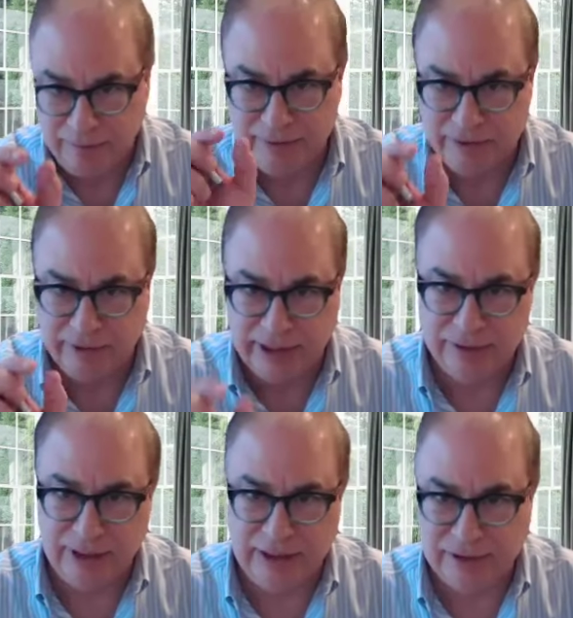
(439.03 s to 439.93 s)
strange
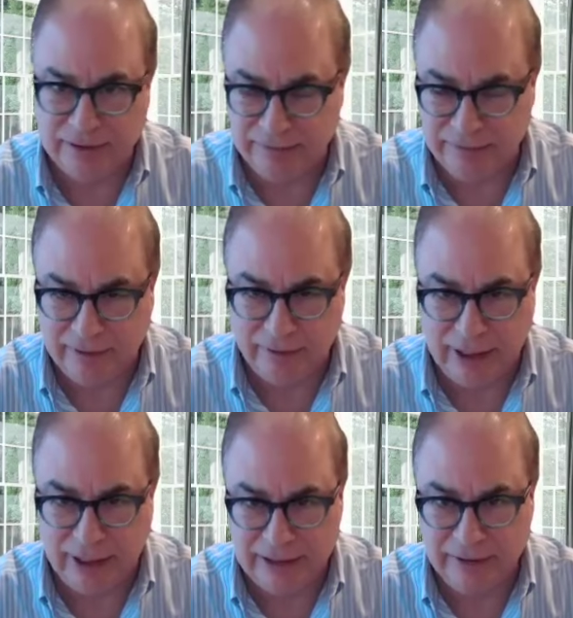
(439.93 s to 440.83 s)
range of
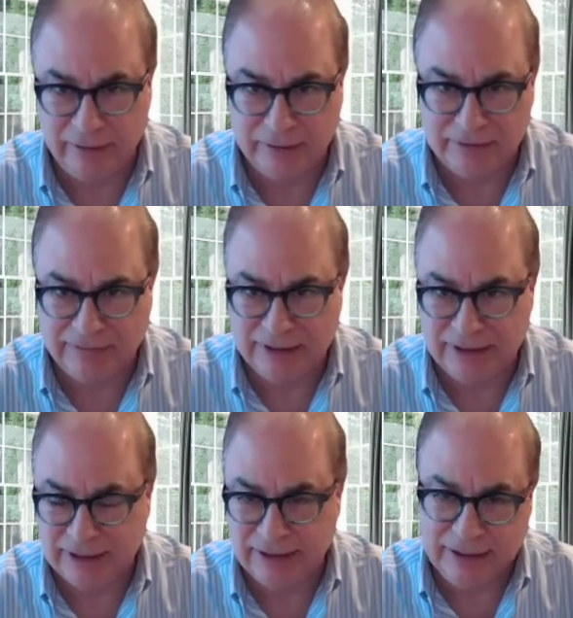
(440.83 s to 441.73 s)
'09 or '07
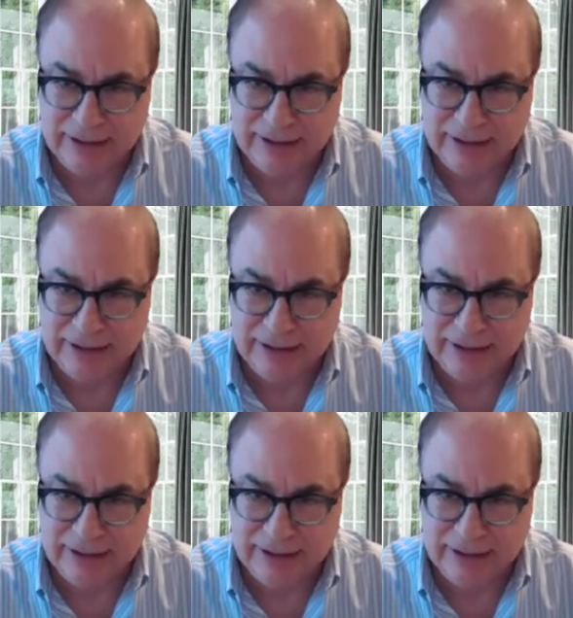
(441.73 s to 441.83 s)
to